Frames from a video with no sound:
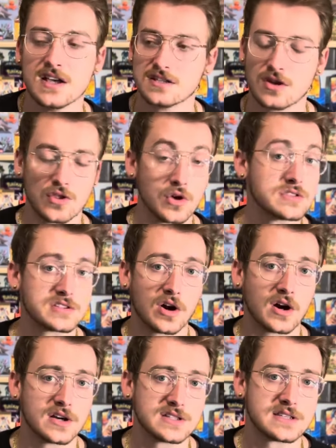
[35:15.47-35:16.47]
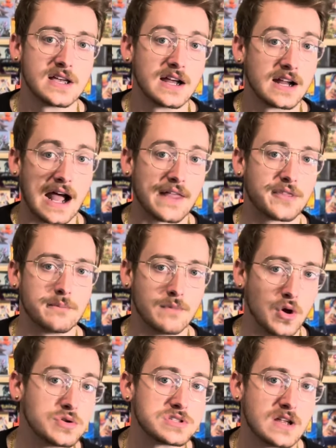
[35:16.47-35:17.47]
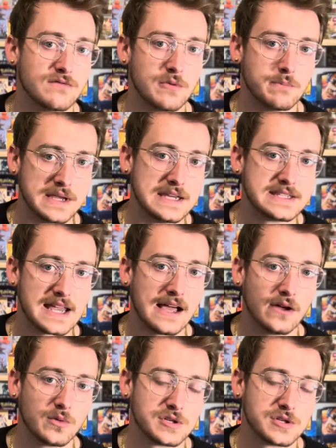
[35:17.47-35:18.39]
So those cards got the most of the beatdown,